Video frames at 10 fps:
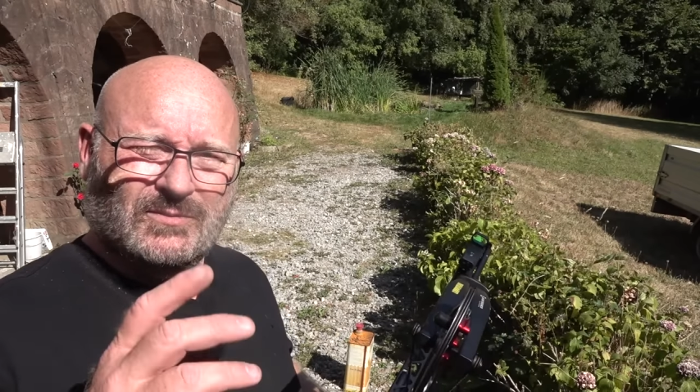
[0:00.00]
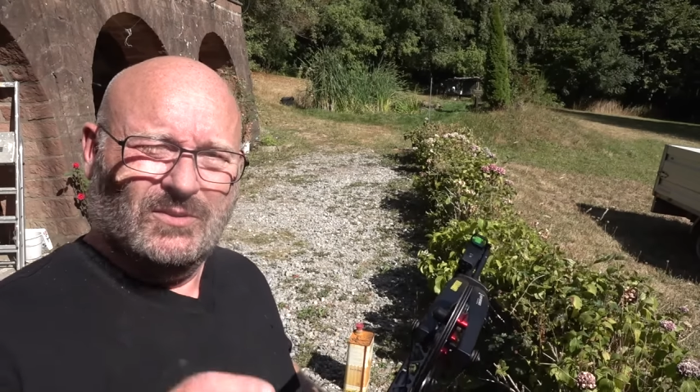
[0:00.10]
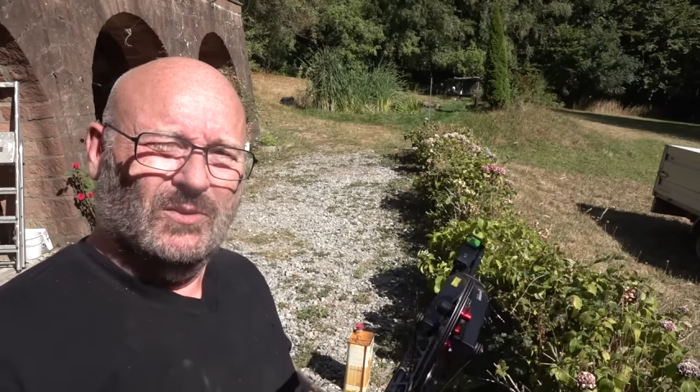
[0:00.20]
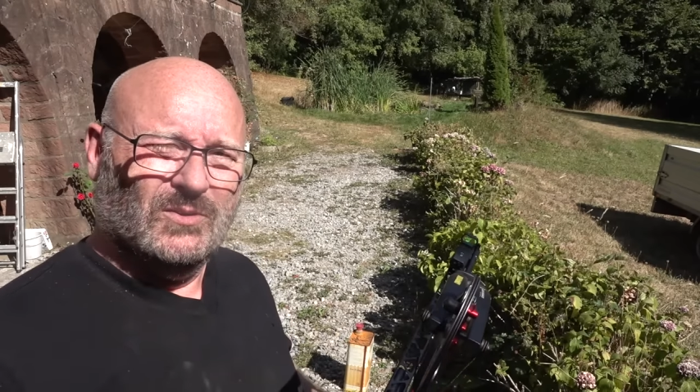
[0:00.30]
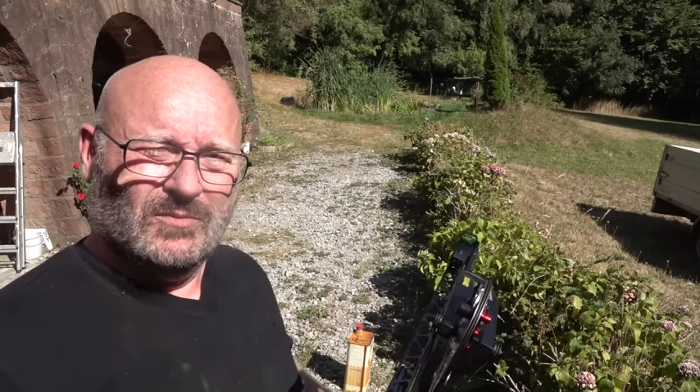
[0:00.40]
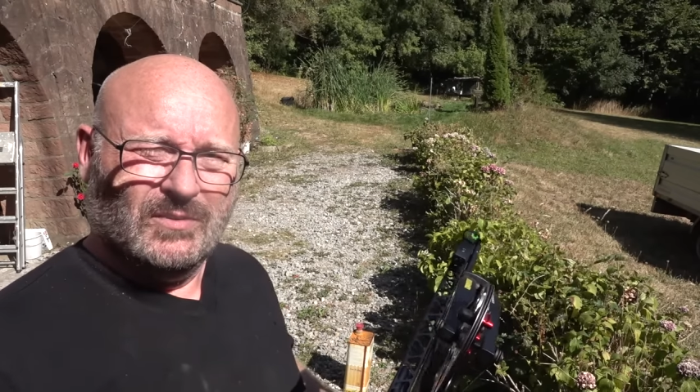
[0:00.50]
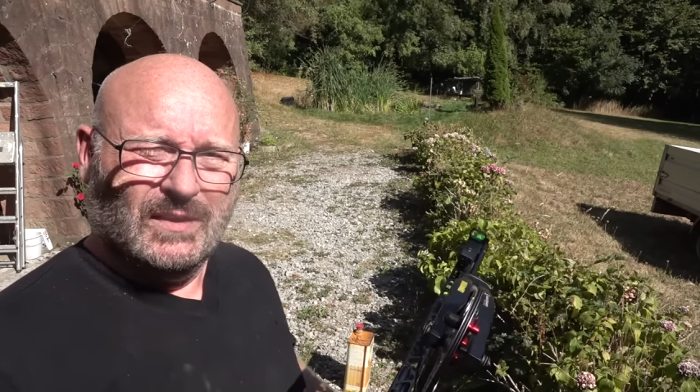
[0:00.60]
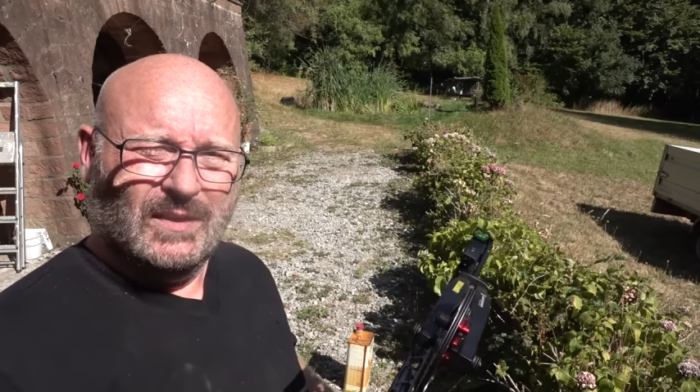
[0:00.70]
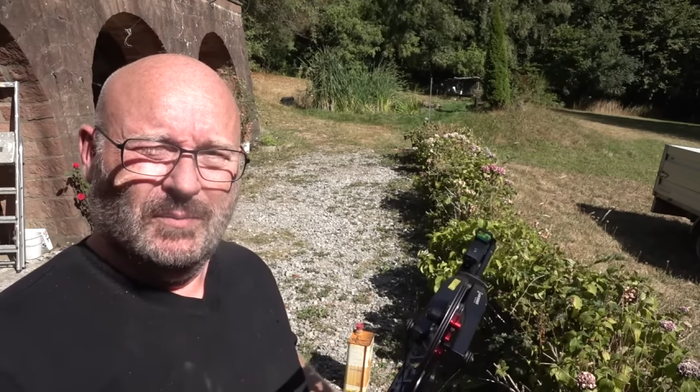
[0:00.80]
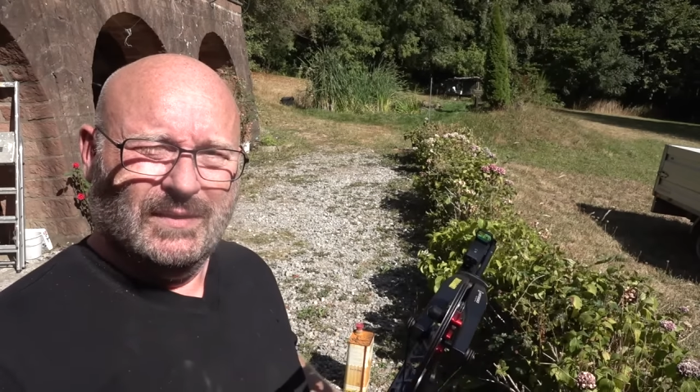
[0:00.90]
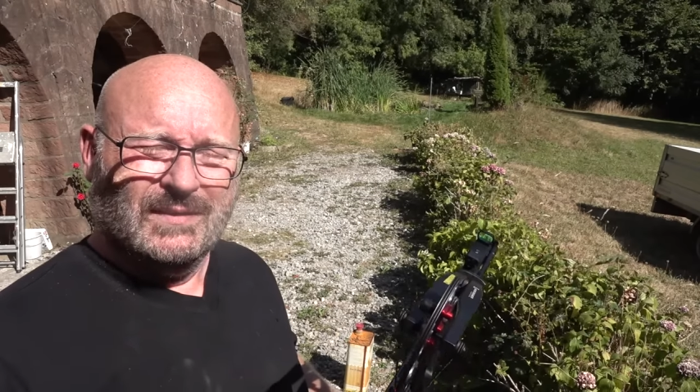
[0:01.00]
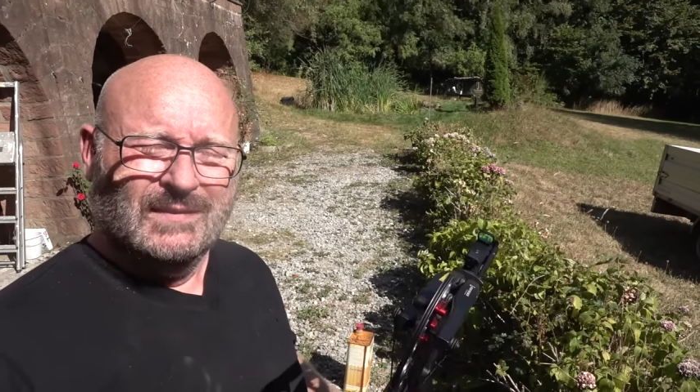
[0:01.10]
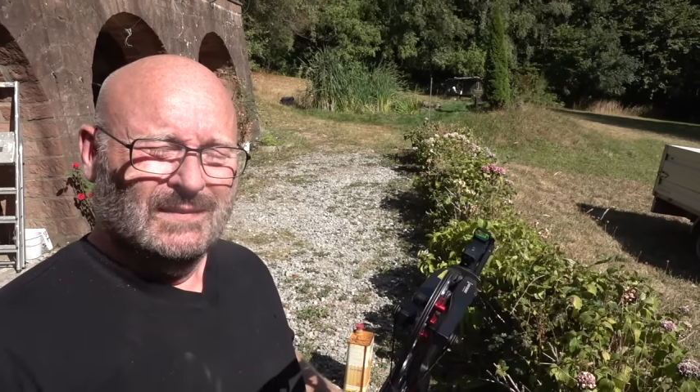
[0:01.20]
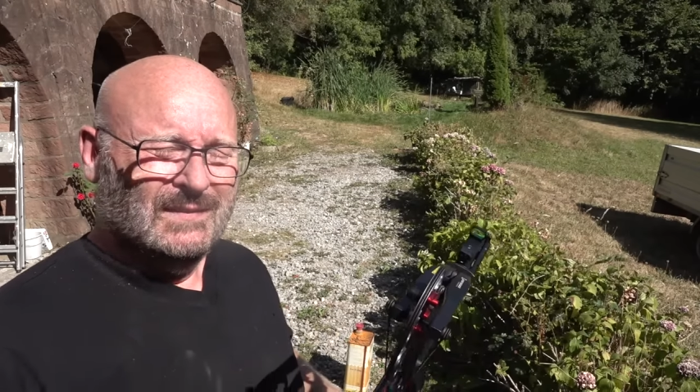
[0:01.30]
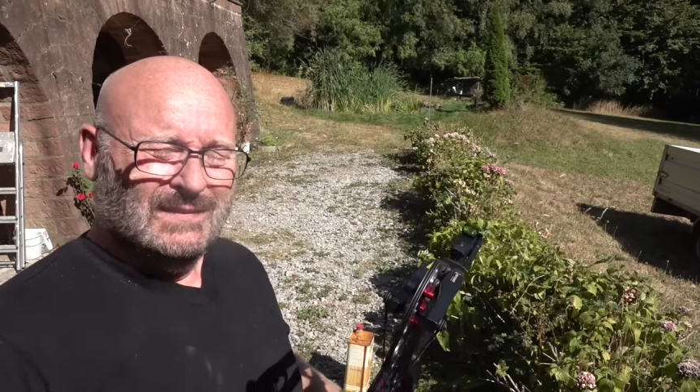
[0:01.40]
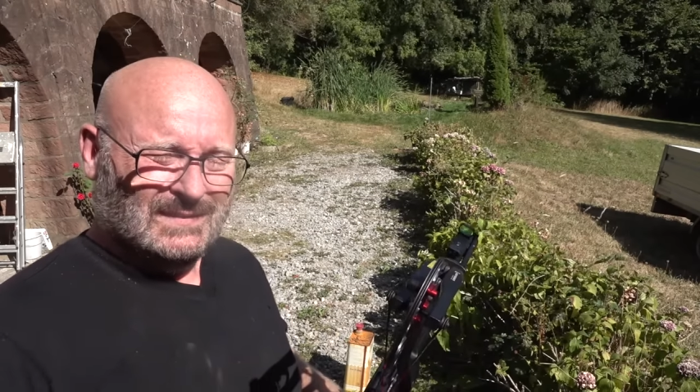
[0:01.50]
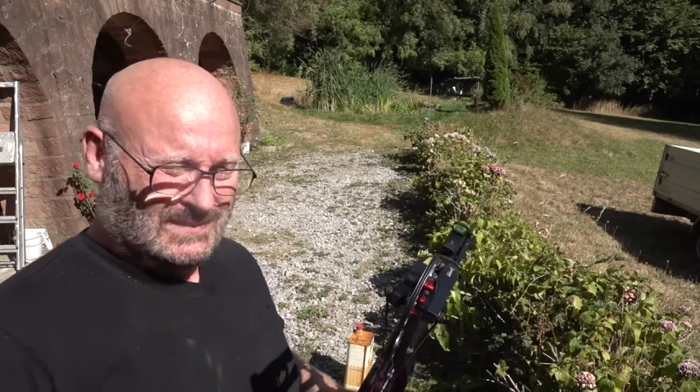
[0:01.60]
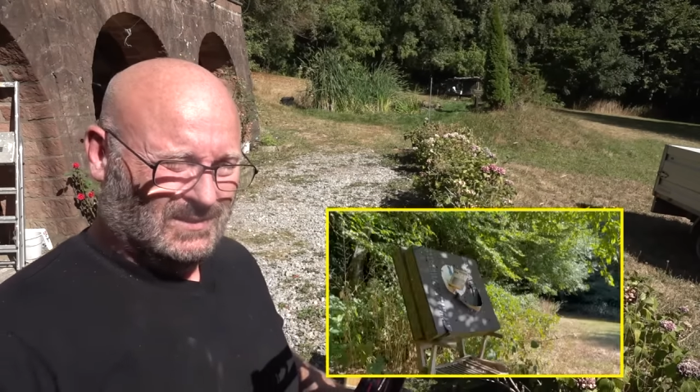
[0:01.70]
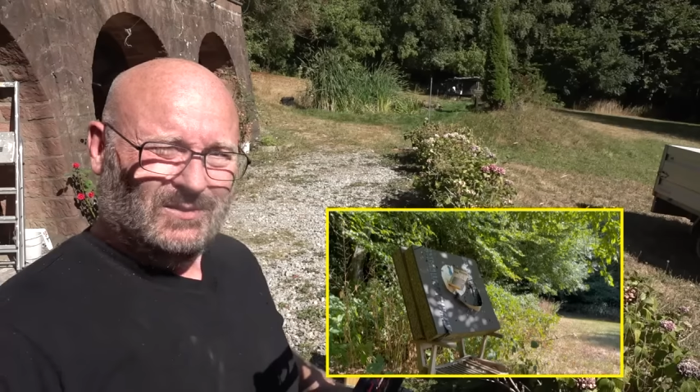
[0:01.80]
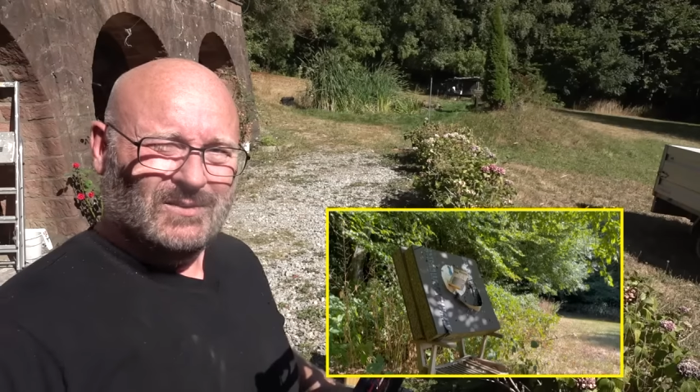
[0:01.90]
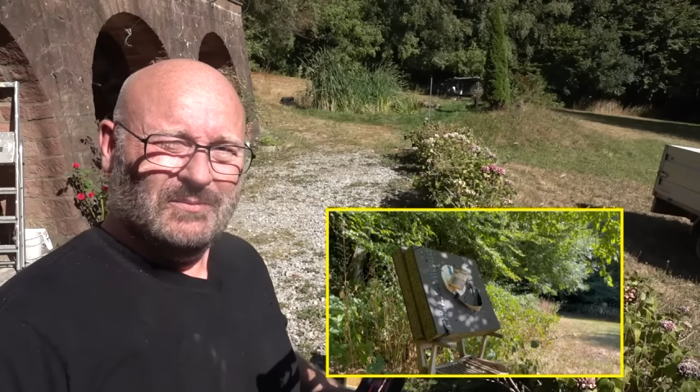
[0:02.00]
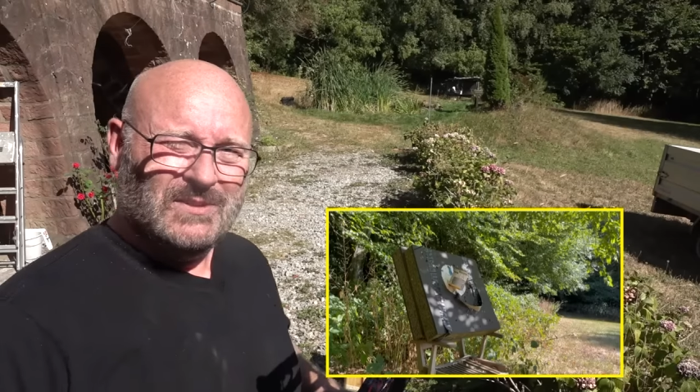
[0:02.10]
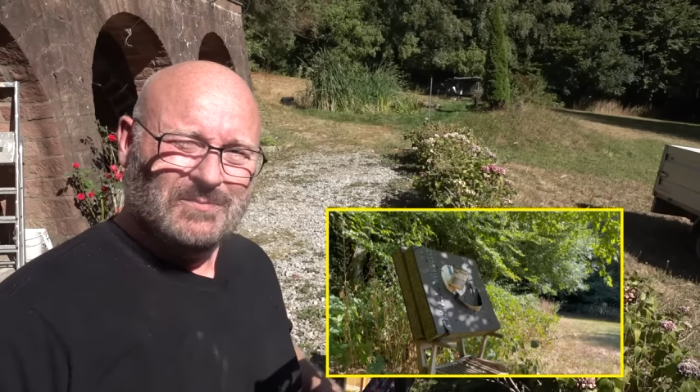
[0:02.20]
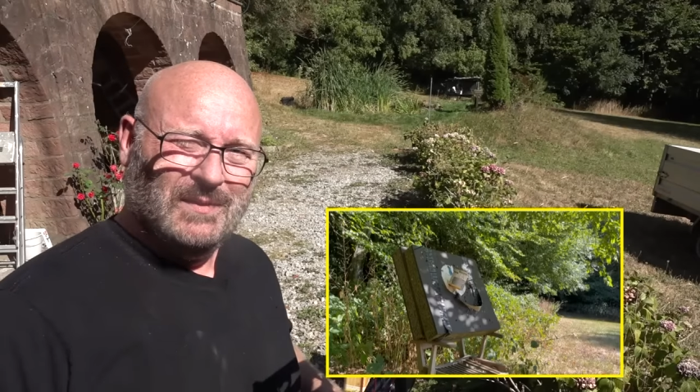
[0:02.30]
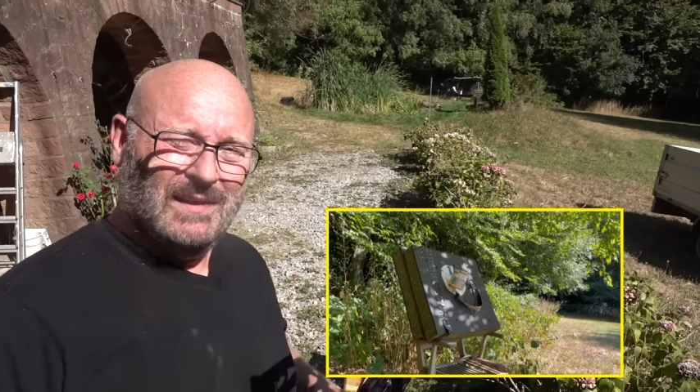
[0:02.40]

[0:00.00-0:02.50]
to hold over a little bit. So wish me